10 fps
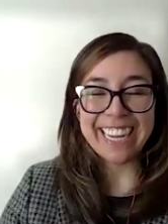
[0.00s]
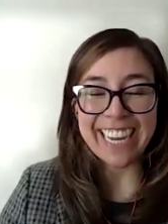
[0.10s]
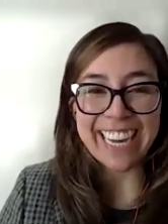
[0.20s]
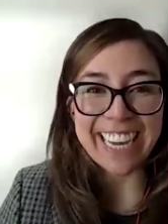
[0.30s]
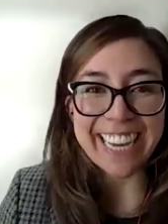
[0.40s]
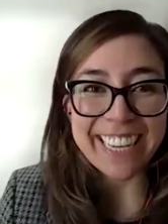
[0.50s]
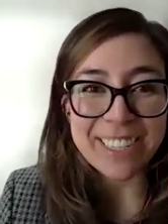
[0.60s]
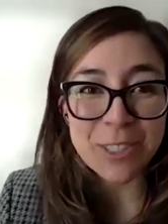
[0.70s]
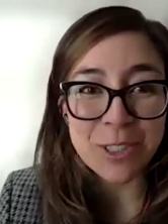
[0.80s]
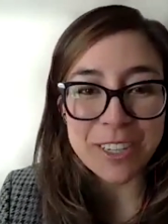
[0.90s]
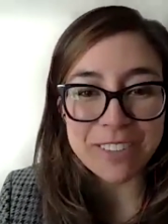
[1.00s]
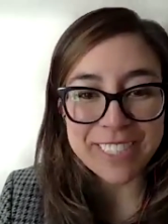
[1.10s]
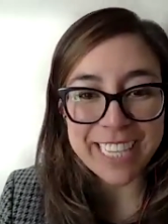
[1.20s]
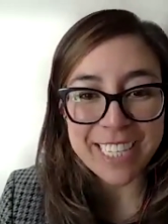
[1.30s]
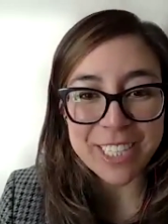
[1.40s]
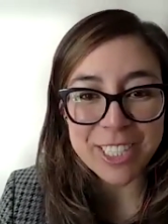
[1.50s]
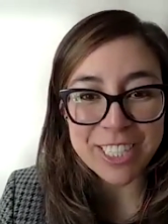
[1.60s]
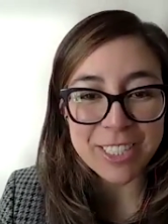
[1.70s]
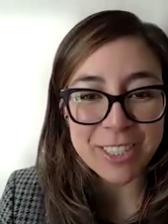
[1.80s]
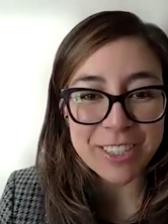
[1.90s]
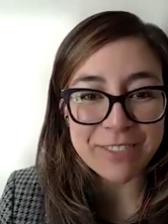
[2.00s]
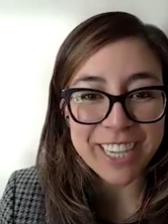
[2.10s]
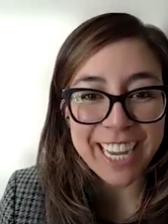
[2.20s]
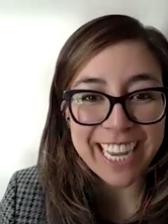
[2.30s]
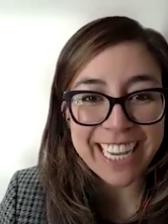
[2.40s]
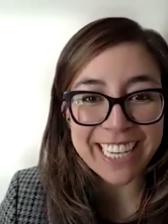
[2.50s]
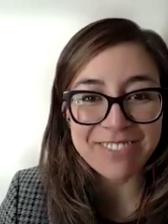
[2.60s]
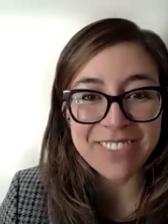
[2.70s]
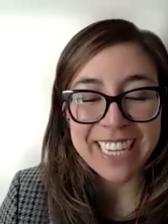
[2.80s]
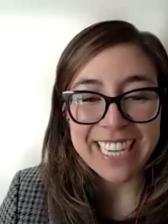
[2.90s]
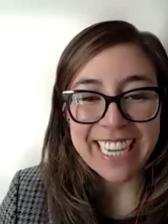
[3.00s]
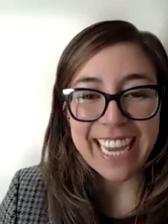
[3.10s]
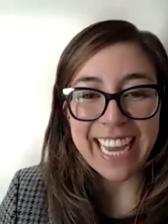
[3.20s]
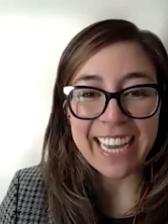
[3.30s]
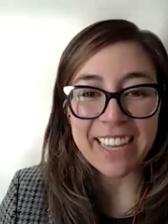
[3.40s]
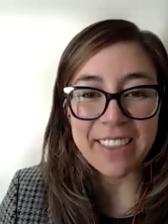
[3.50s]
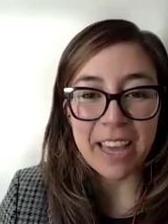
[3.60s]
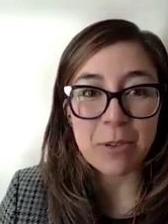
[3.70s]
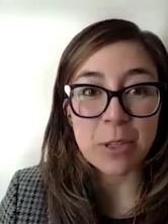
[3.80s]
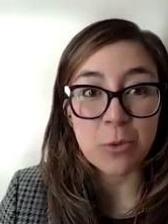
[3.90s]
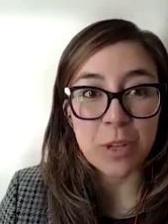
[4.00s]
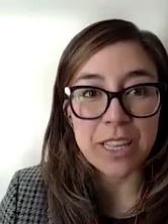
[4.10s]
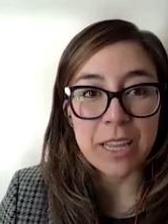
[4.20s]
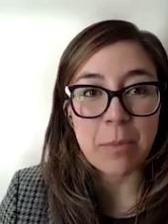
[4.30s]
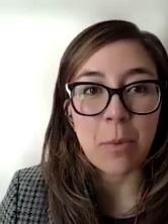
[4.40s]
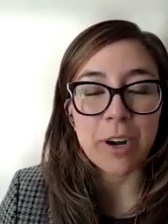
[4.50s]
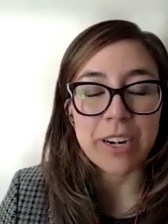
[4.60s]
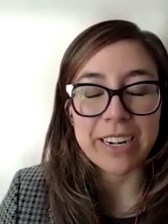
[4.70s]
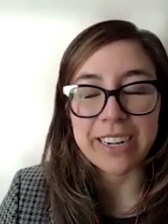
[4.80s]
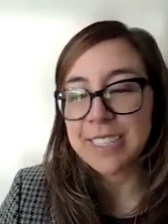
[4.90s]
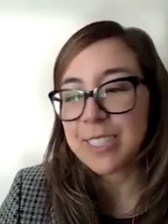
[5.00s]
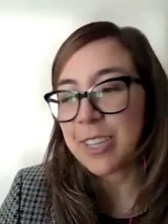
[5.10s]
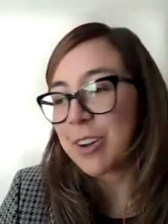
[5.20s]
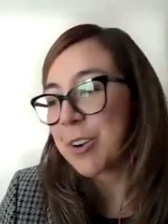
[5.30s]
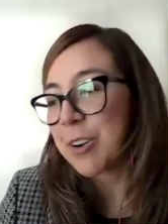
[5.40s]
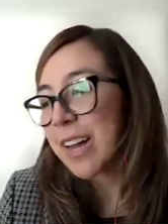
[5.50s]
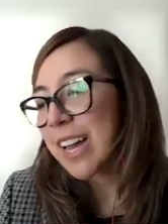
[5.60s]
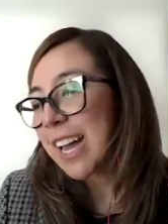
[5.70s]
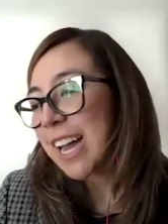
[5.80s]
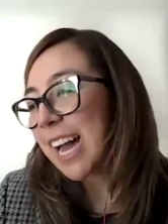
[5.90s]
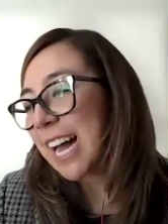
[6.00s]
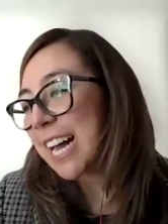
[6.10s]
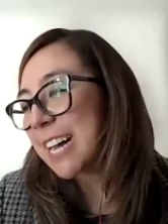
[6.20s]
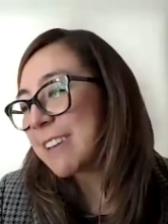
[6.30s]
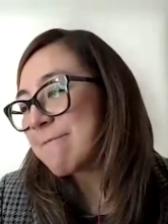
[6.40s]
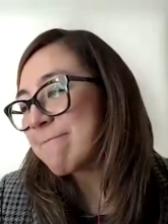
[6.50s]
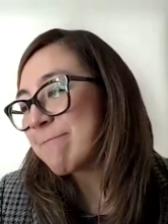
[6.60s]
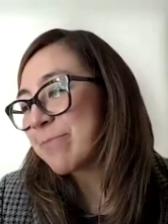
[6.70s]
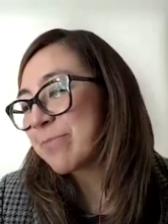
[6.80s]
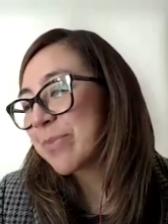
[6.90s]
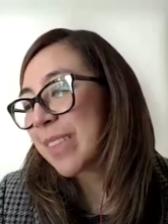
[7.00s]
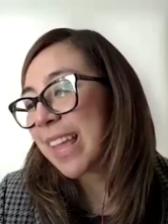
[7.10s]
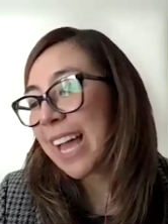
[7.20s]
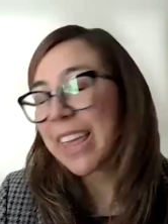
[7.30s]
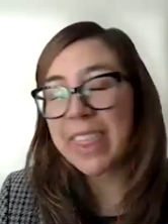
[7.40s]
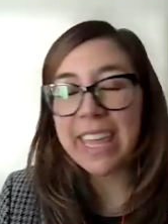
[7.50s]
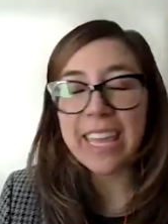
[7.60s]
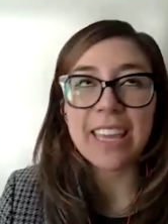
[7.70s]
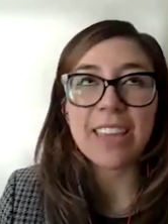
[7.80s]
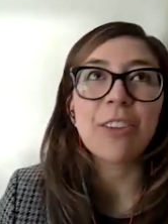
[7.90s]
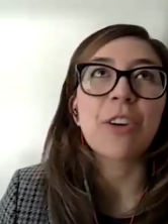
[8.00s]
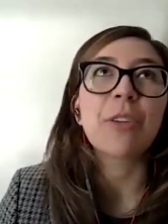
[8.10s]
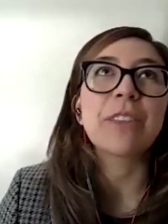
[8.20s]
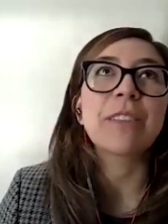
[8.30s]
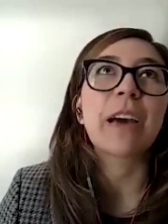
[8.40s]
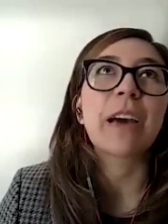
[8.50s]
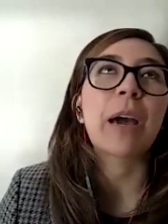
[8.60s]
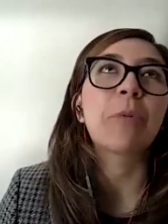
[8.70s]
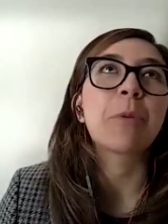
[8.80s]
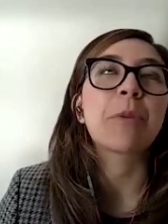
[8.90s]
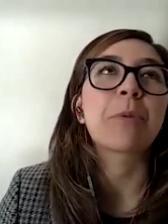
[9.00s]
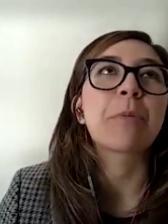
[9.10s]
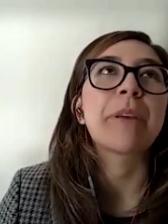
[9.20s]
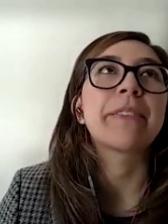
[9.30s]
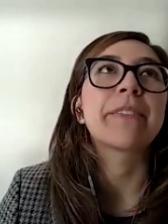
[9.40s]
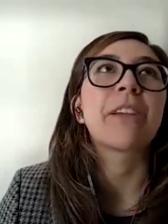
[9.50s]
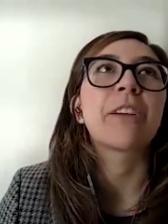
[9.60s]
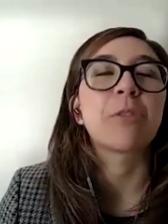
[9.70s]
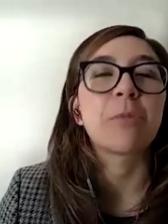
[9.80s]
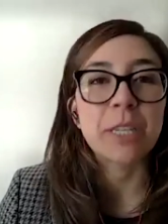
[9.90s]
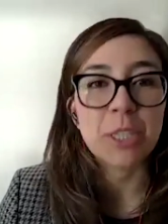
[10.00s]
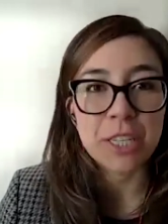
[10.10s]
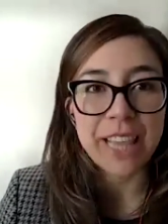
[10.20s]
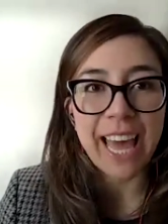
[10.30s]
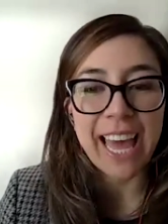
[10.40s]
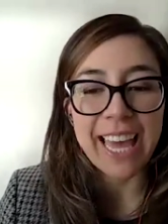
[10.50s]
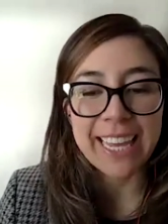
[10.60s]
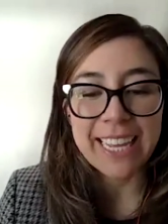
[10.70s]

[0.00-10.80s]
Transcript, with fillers: uh, short of attention, short of time. Uh, that was really important. So um, I think, you know, it, I, I would be remiss not to mention that